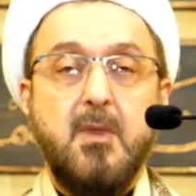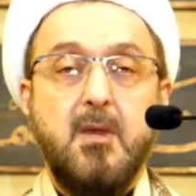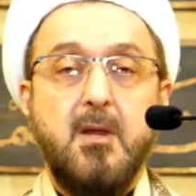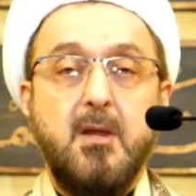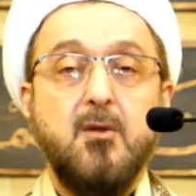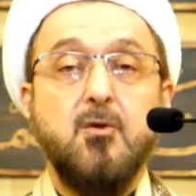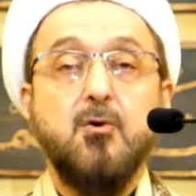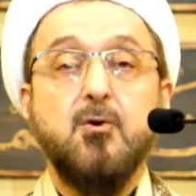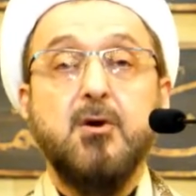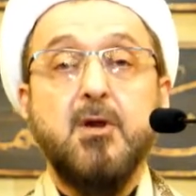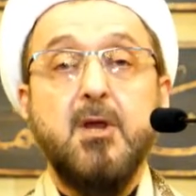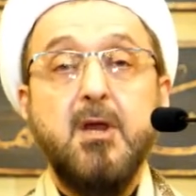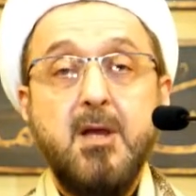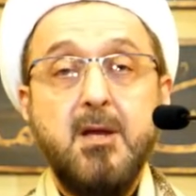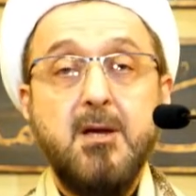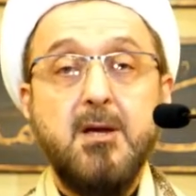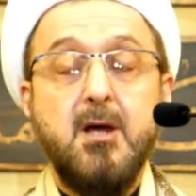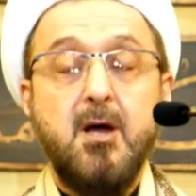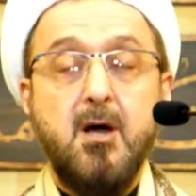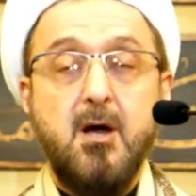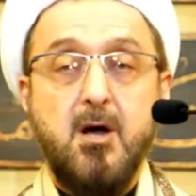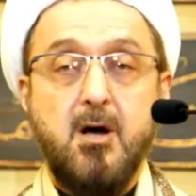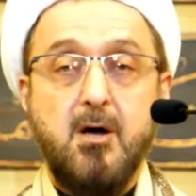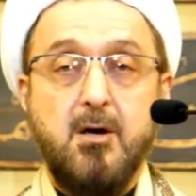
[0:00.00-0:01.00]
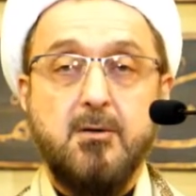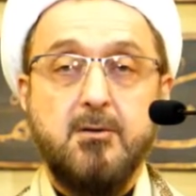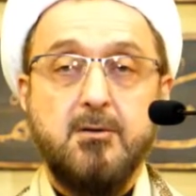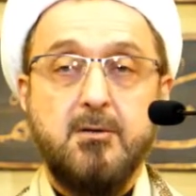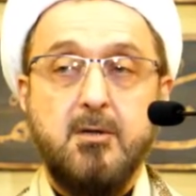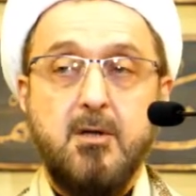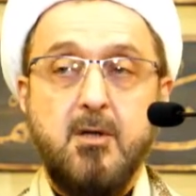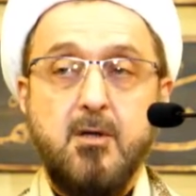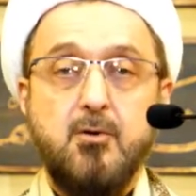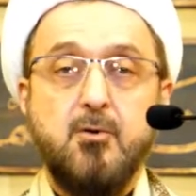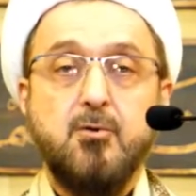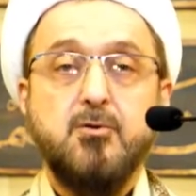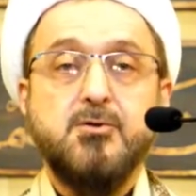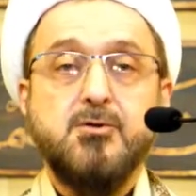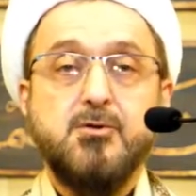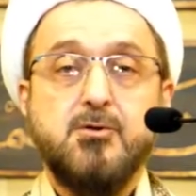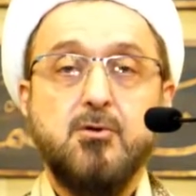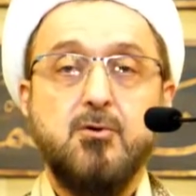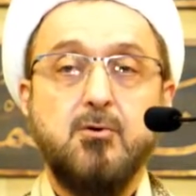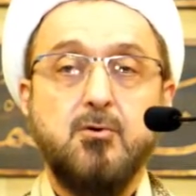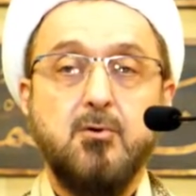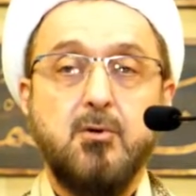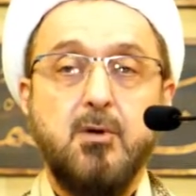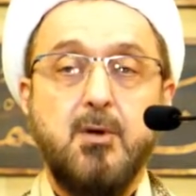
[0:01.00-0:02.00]
your inner heart, your
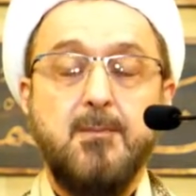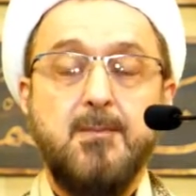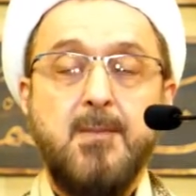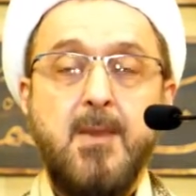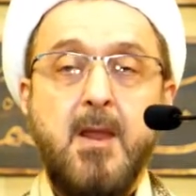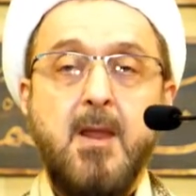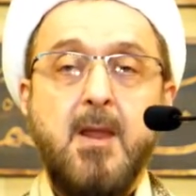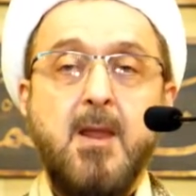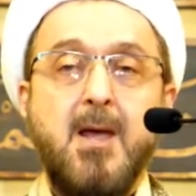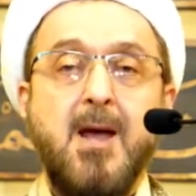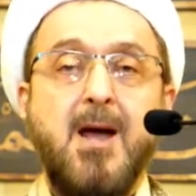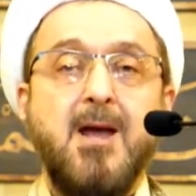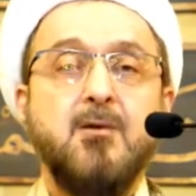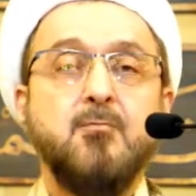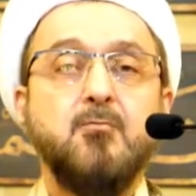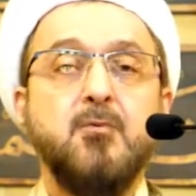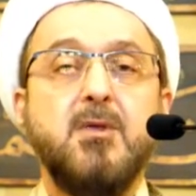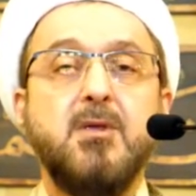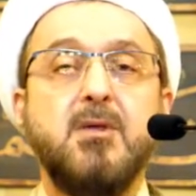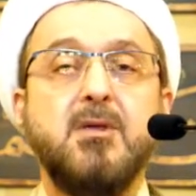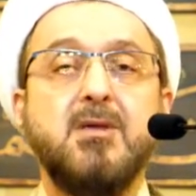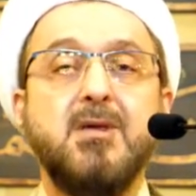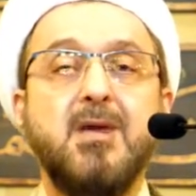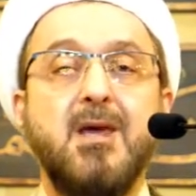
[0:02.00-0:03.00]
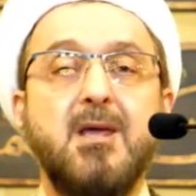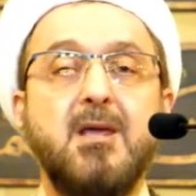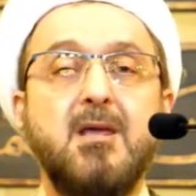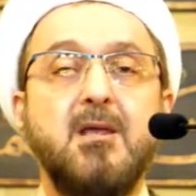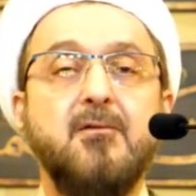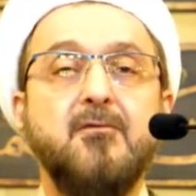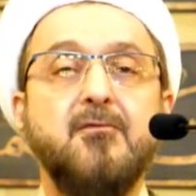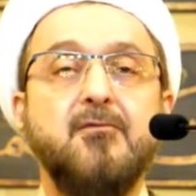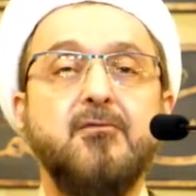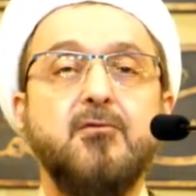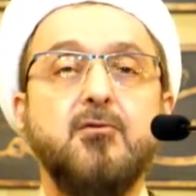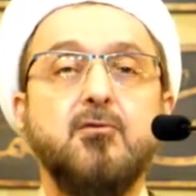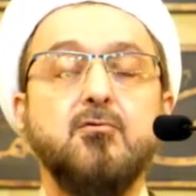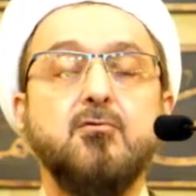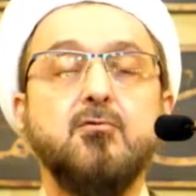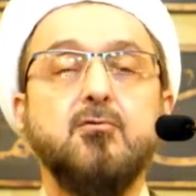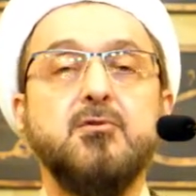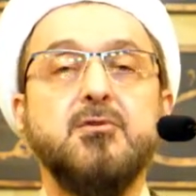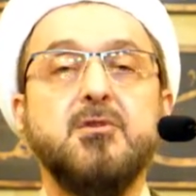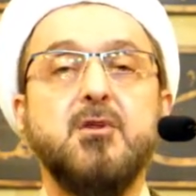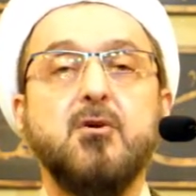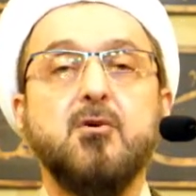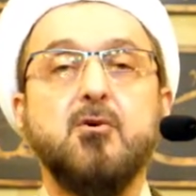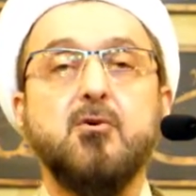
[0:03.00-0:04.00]
soul, and we gave you
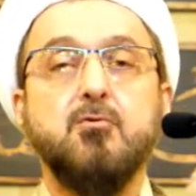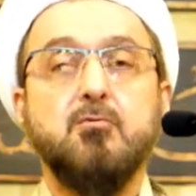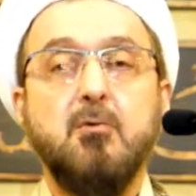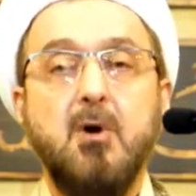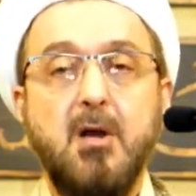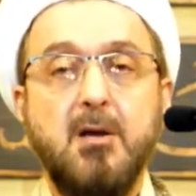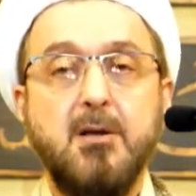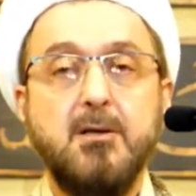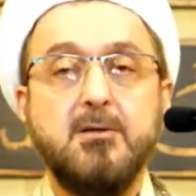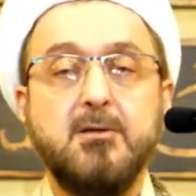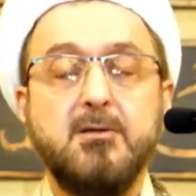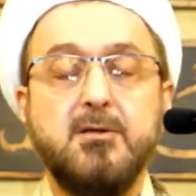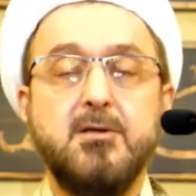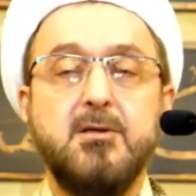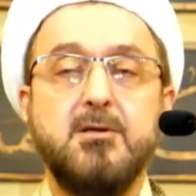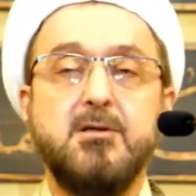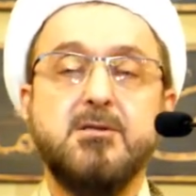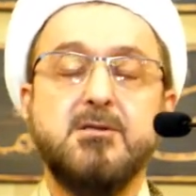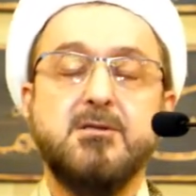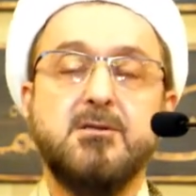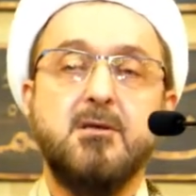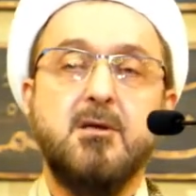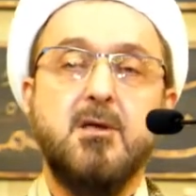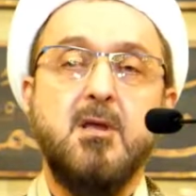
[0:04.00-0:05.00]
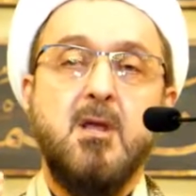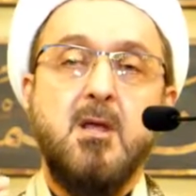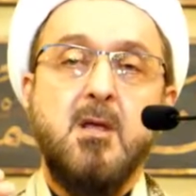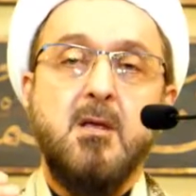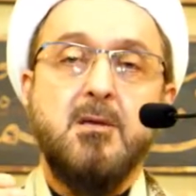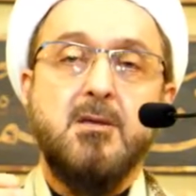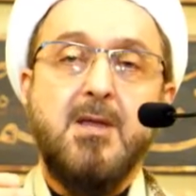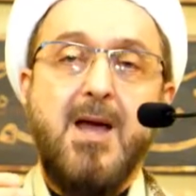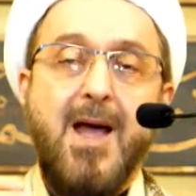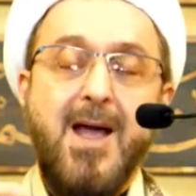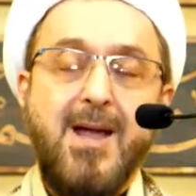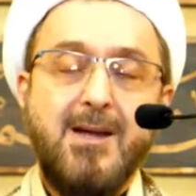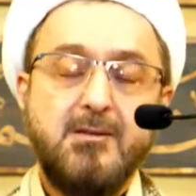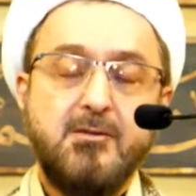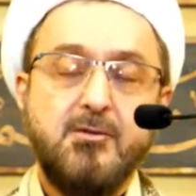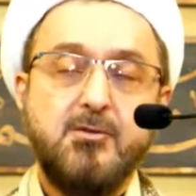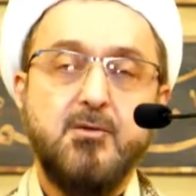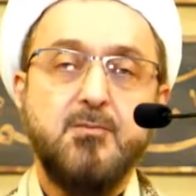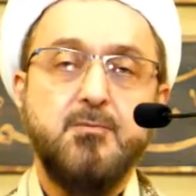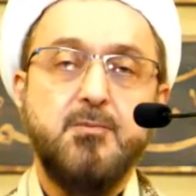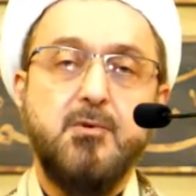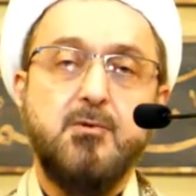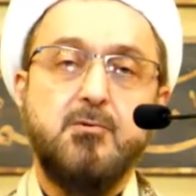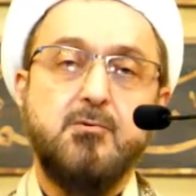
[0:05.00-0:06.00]
the qualities, the
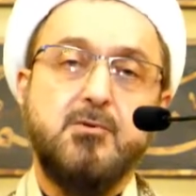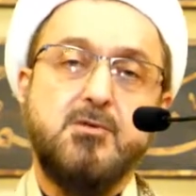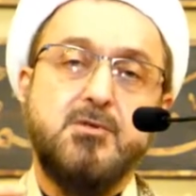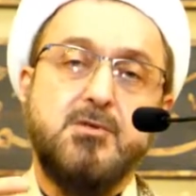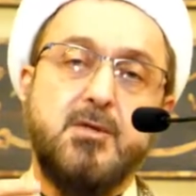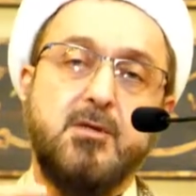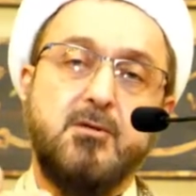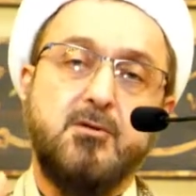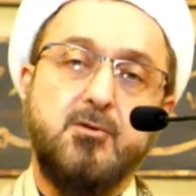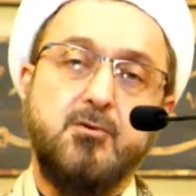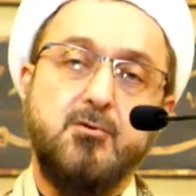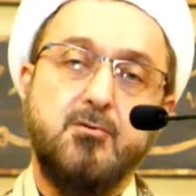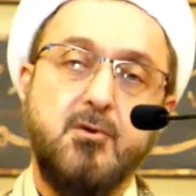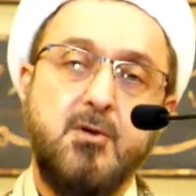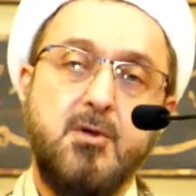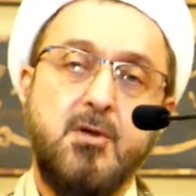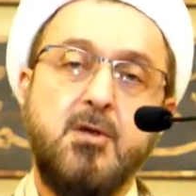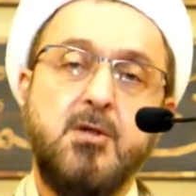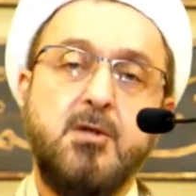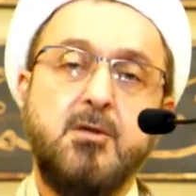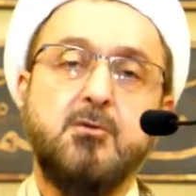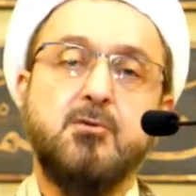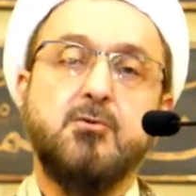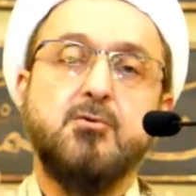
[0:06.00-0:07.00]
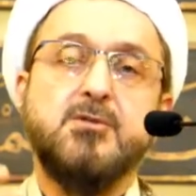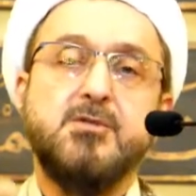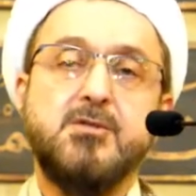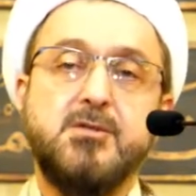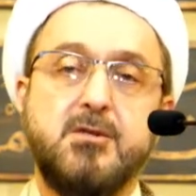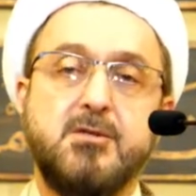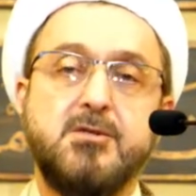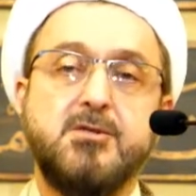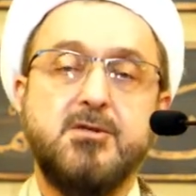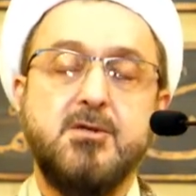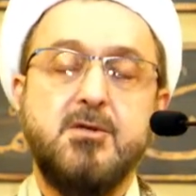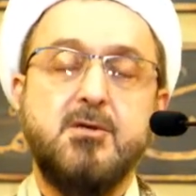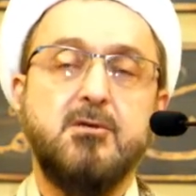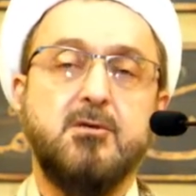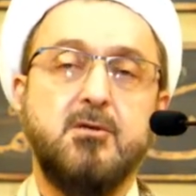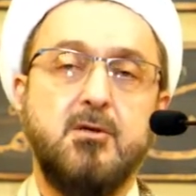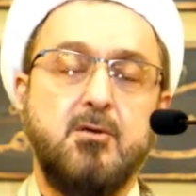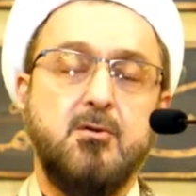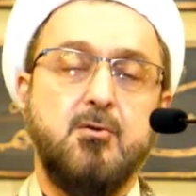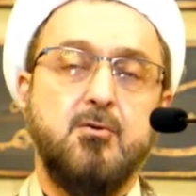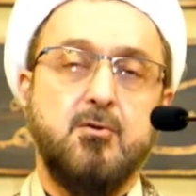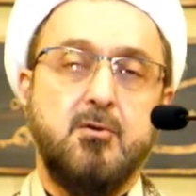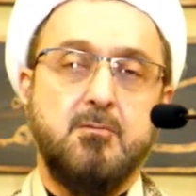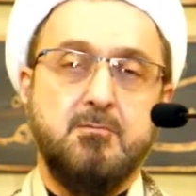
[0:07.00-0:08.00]
attributes that you need to succeed
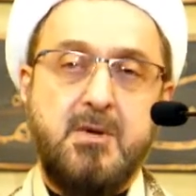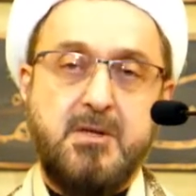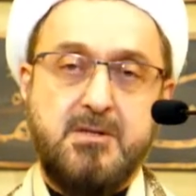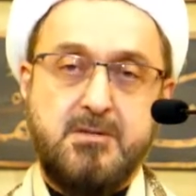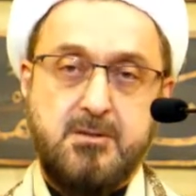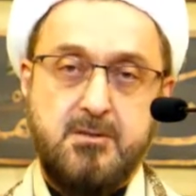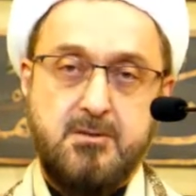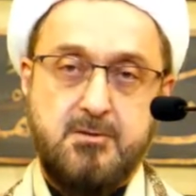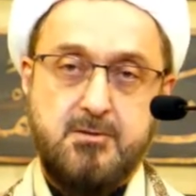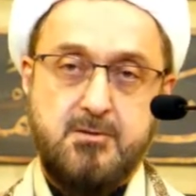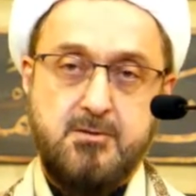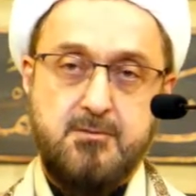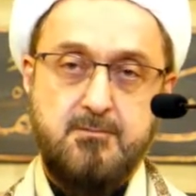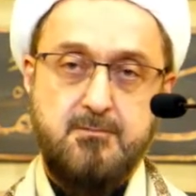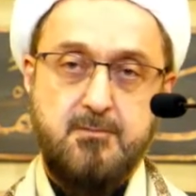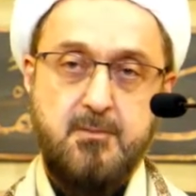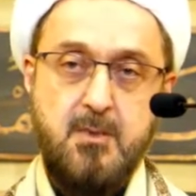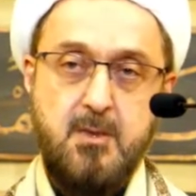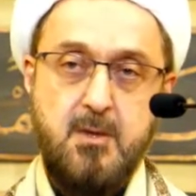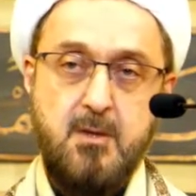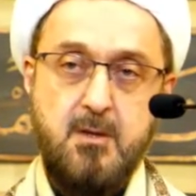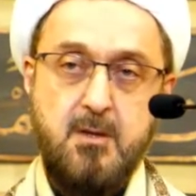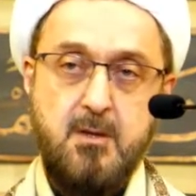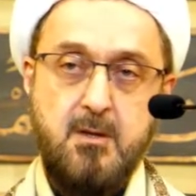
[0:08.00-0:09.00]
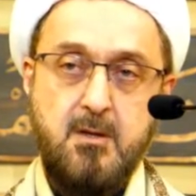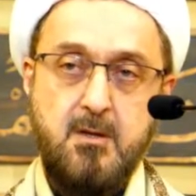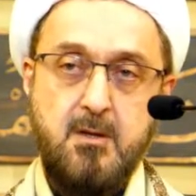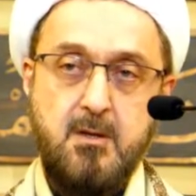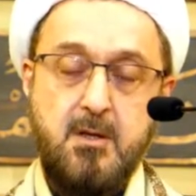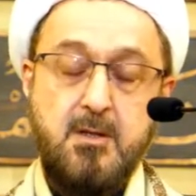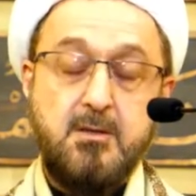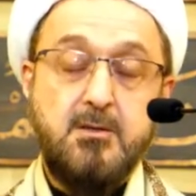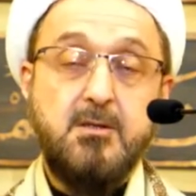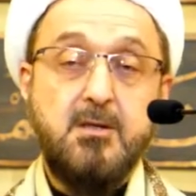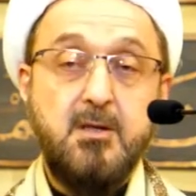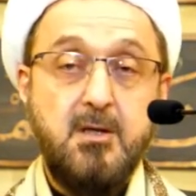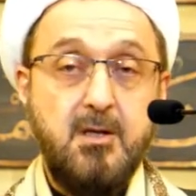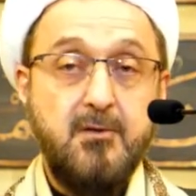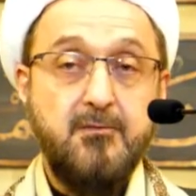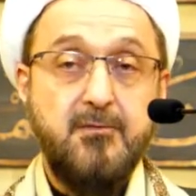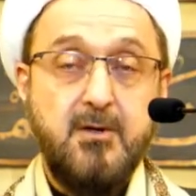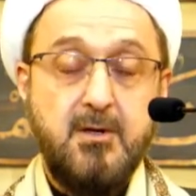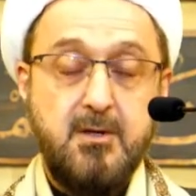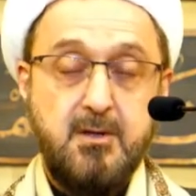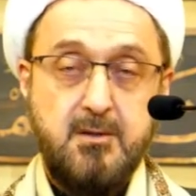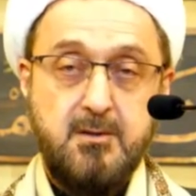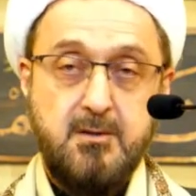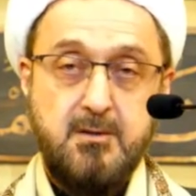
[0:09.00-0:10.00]
in your message, in
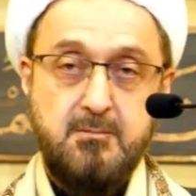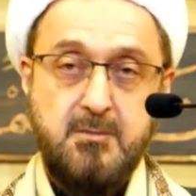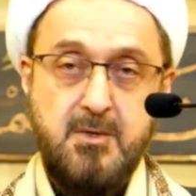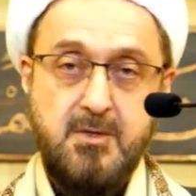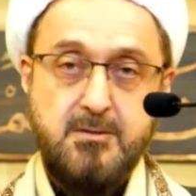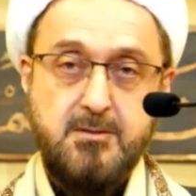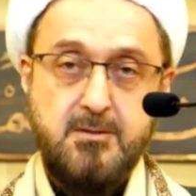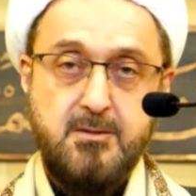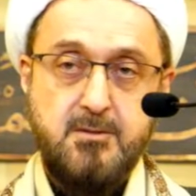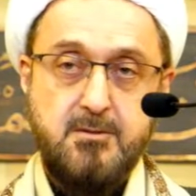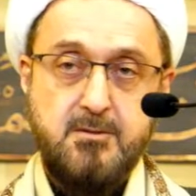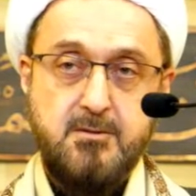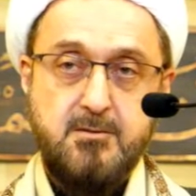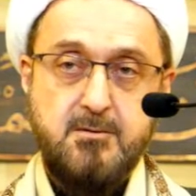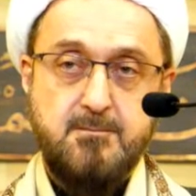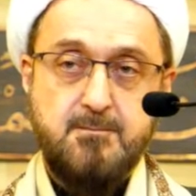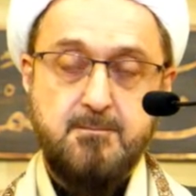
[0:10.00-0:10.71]
delivering the message,